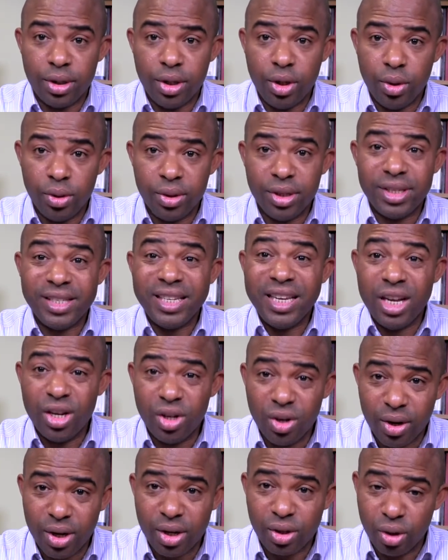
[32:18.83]
He uses
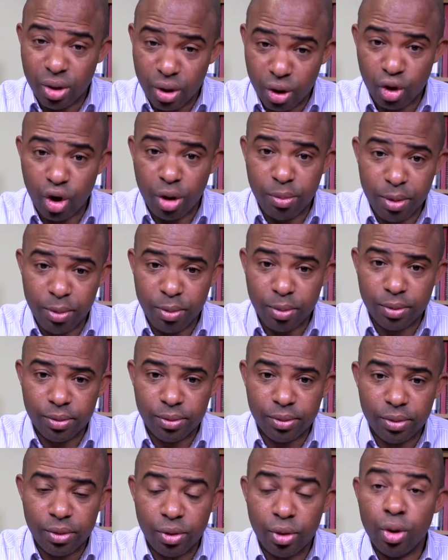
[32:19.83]
ignorance to destroy people.
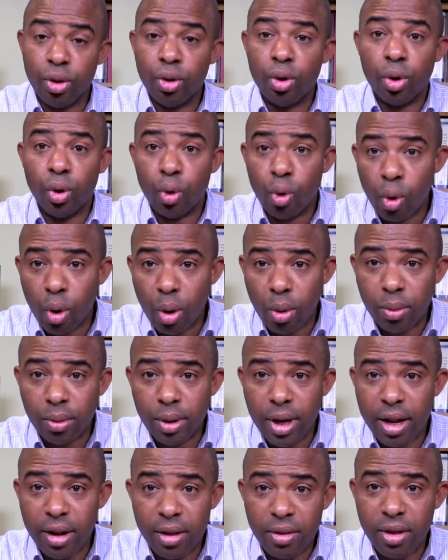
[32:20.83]
So you don't know
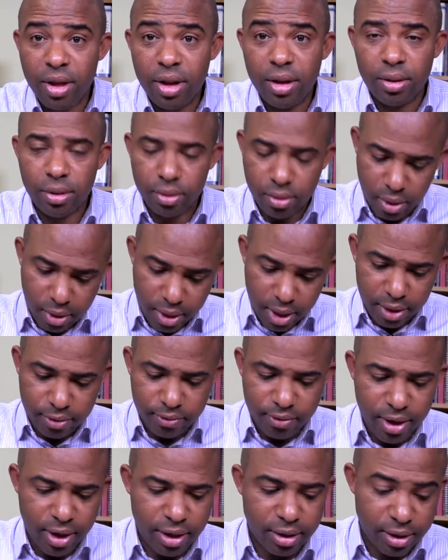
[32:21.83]
anything? All right,
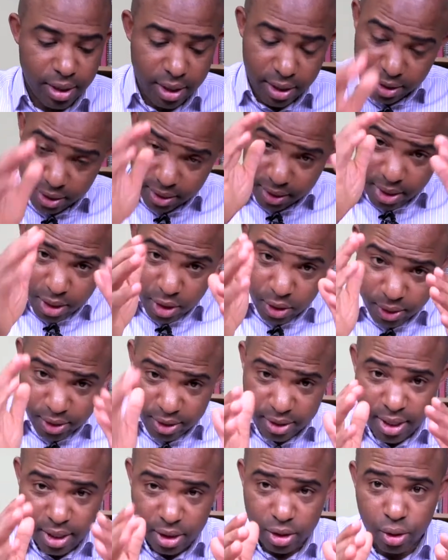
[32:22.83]
fine. Then he
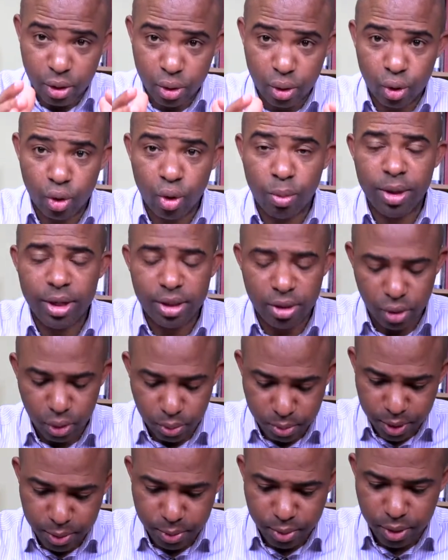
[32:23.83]
uses that not to torment no
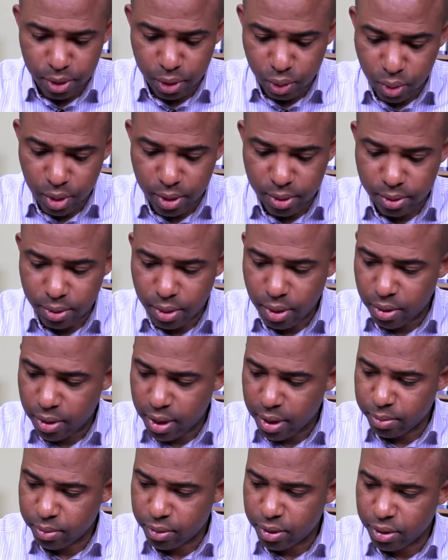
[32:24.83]
people as well. All
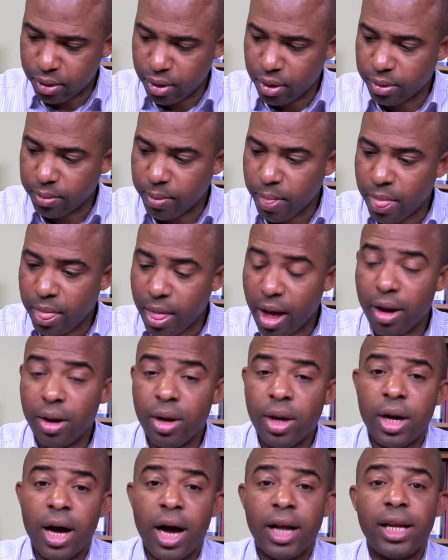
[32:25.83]
right, praise God. Now,
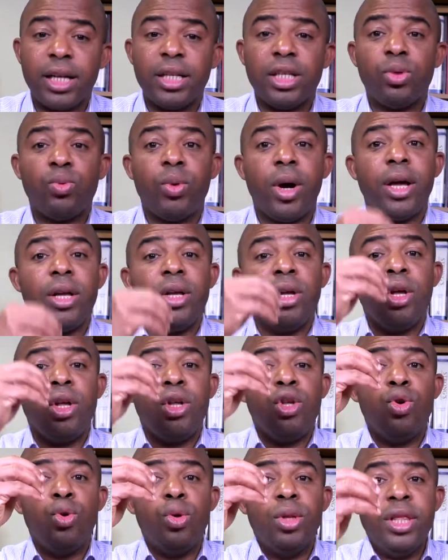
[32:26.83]
and that is why
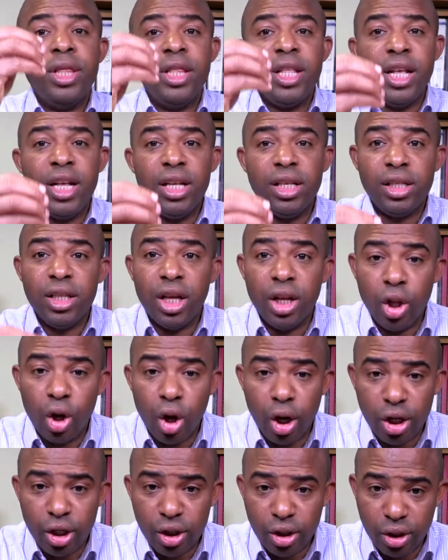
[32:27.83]
you need the
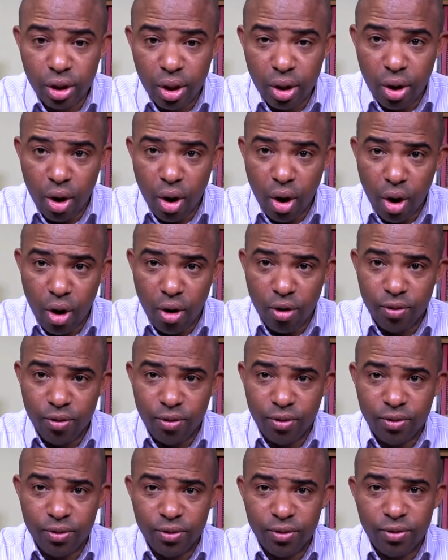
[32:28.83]
knowledge
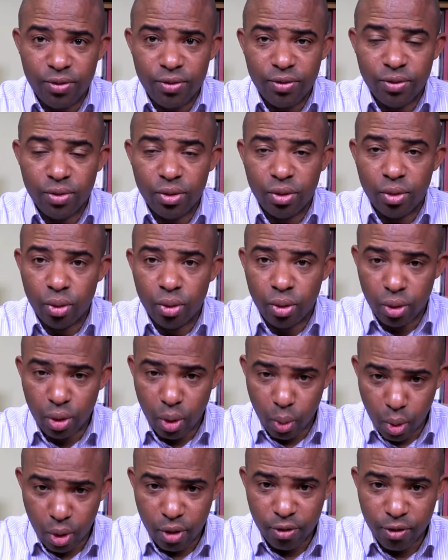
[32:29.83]
of the
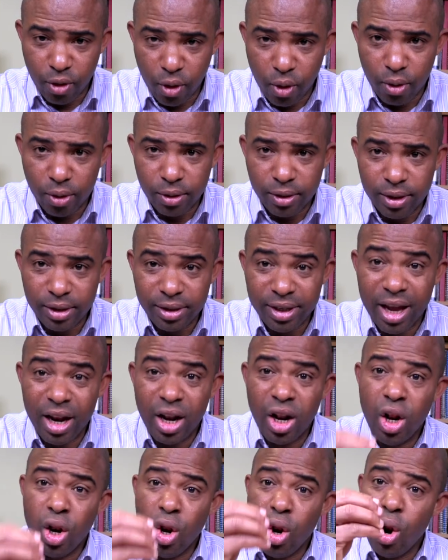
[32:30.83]
Word of God, the
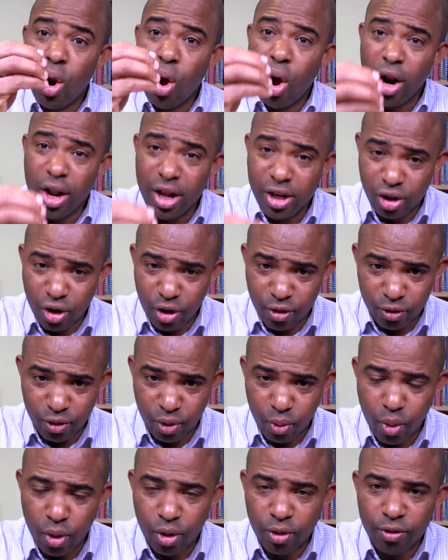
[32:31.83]
knowledge of the
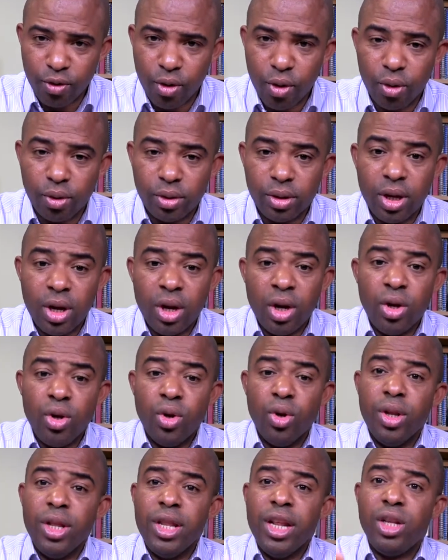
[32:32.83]
Word of God.
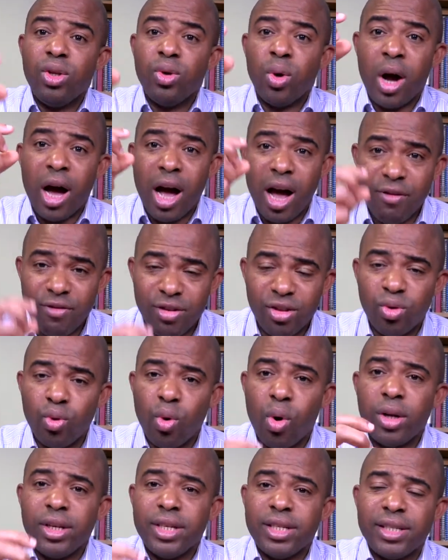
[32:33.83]
You need to have it to
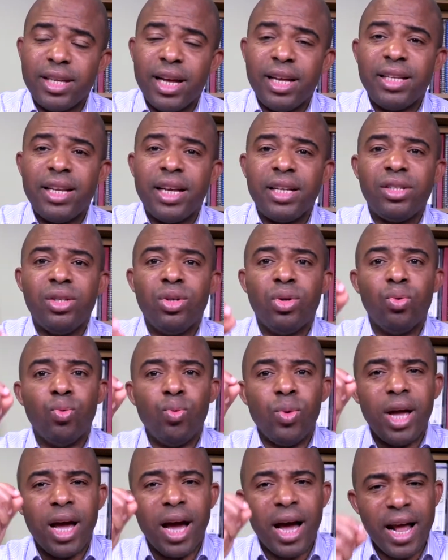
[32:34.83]
understand that you know,
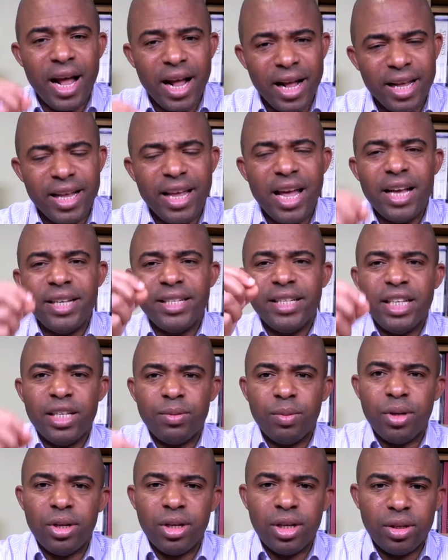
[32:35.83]
we are engaged in this
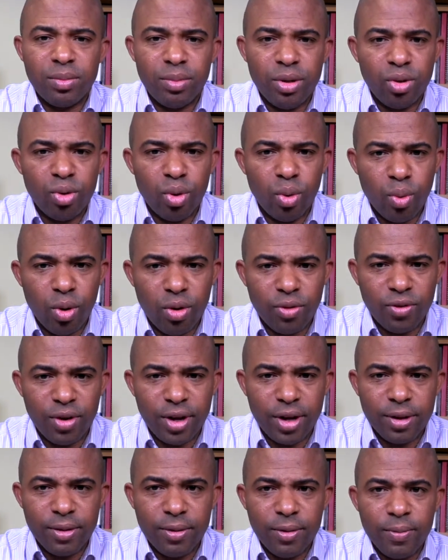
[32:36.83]
particular spiritual warfare,
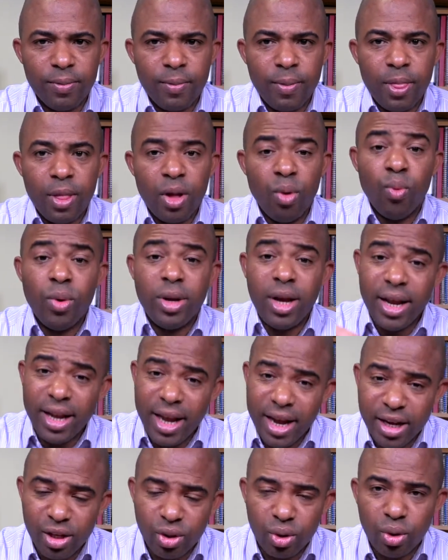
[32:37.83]
whether you
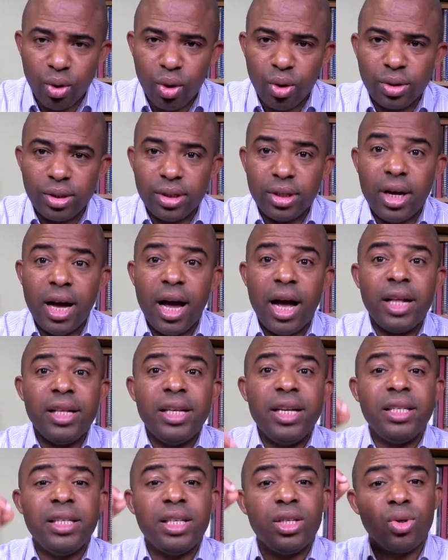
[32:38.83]
like it or not. And
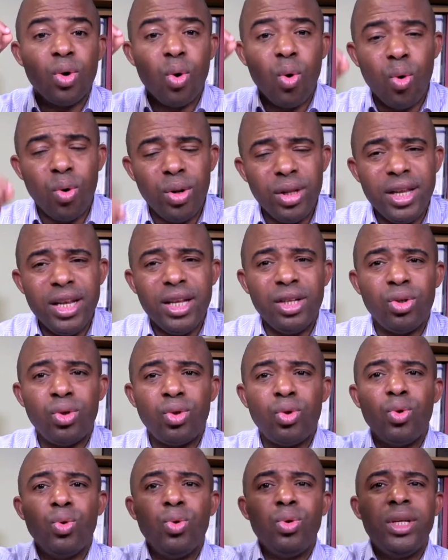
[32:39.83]
it is only
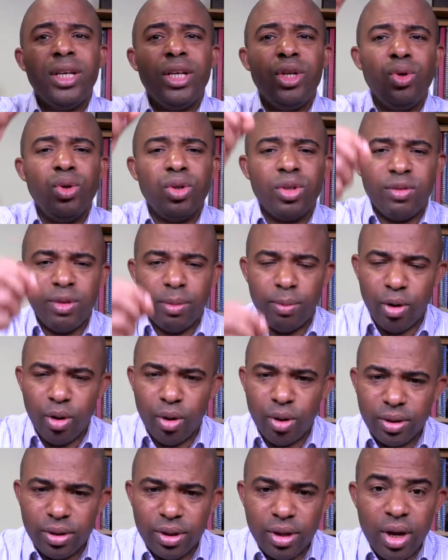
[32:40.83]
through the use of the
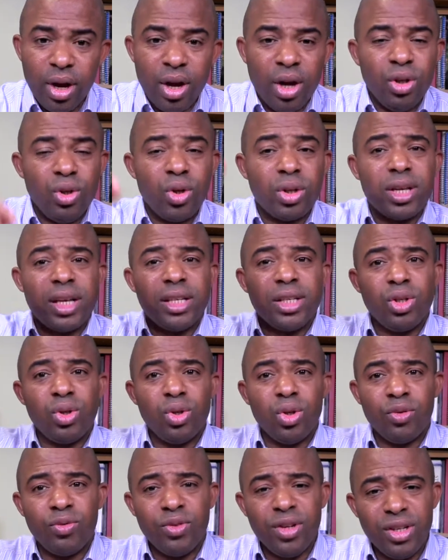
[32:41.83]
blood, just as the
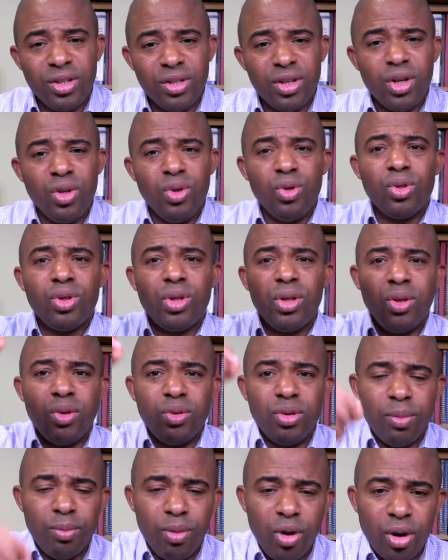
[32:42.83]
children of Israel used
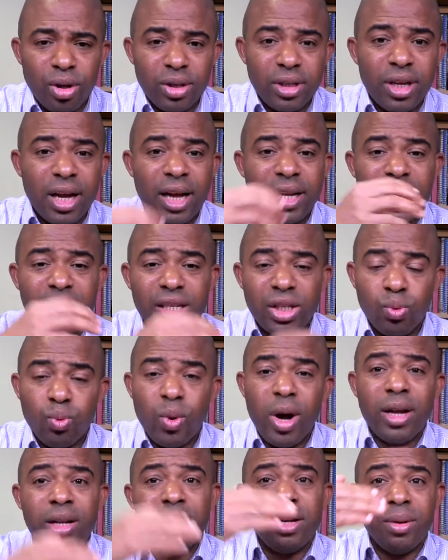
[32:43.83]
the blood. And that is
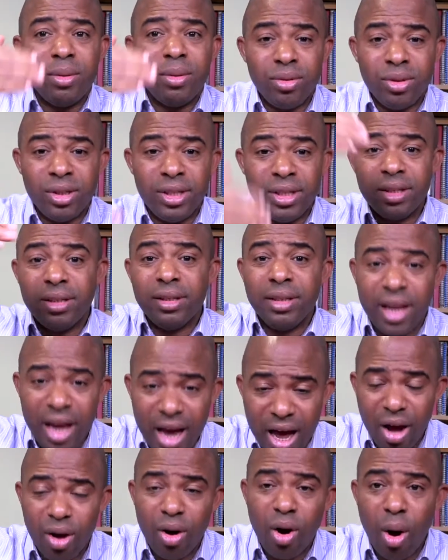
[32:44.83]
why, till
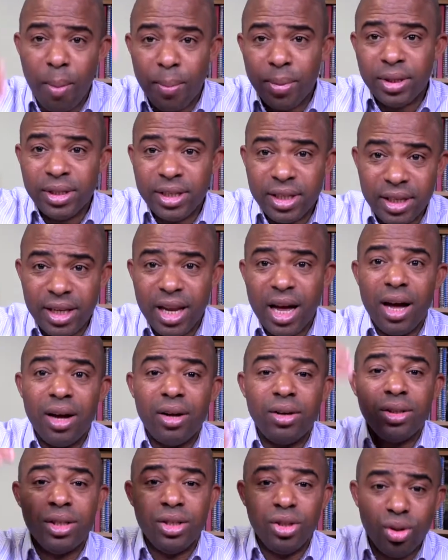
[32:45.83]
now, up until
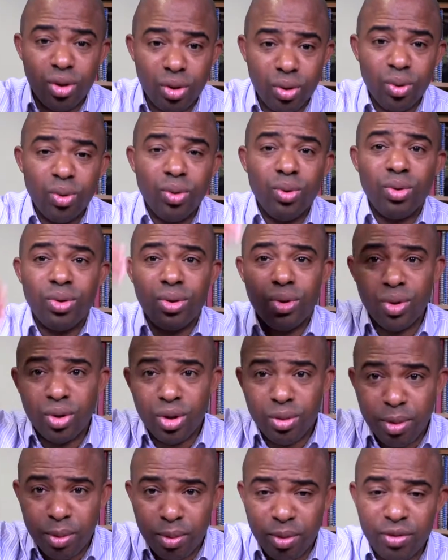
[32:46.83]
now, the Jews, you know,
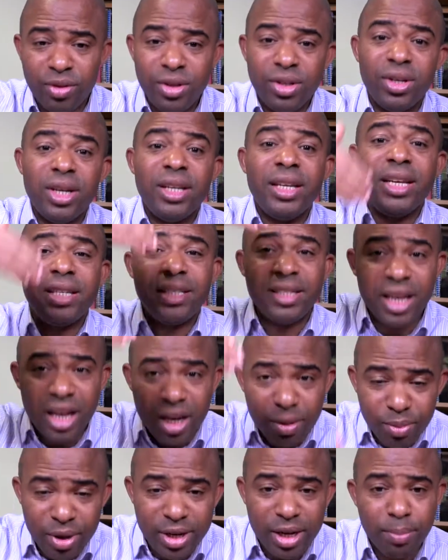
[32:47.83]
the people of Israel, they
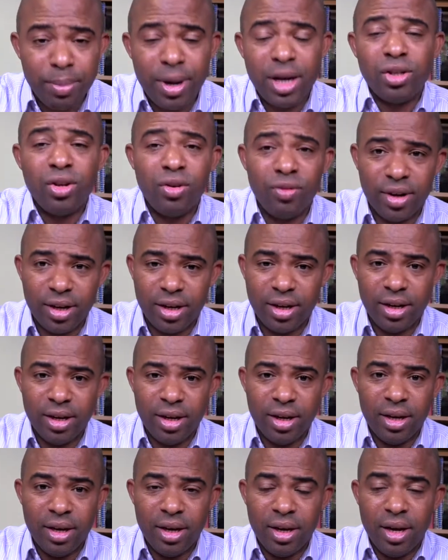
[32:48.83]
celebrate the Passover.
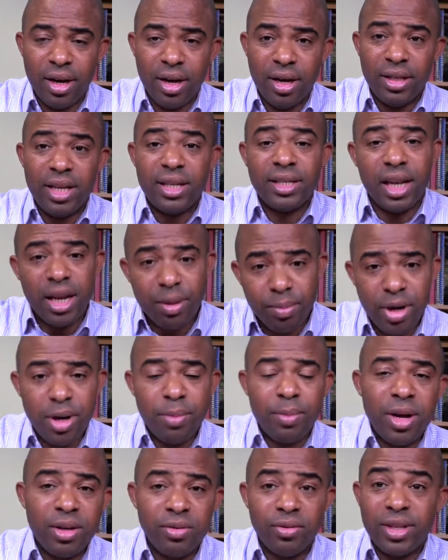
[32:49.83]
They celebrated
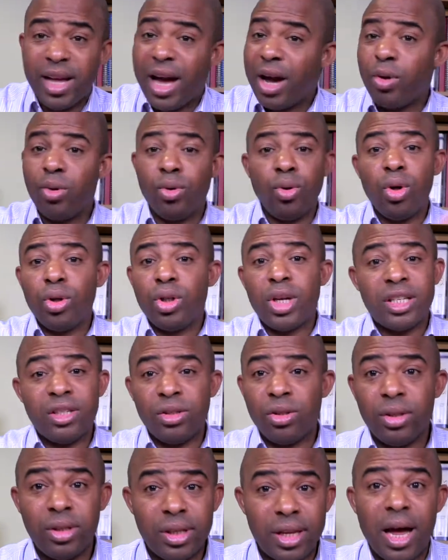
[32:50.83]
Passover. That could not
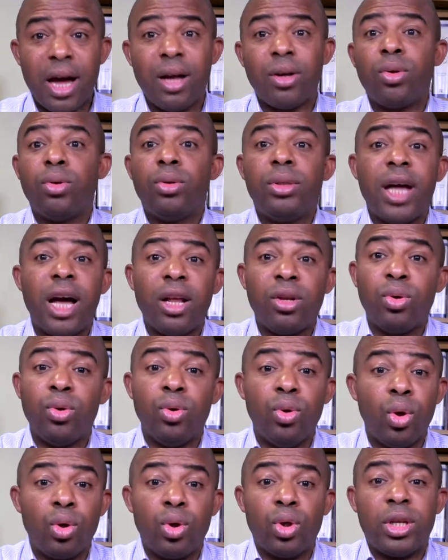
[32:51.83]
just that, that
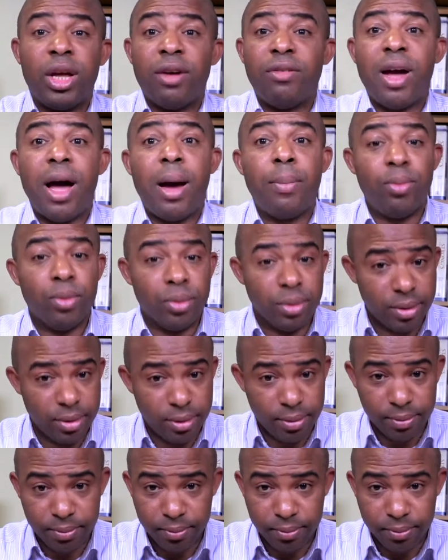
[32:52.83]
could not just have happened.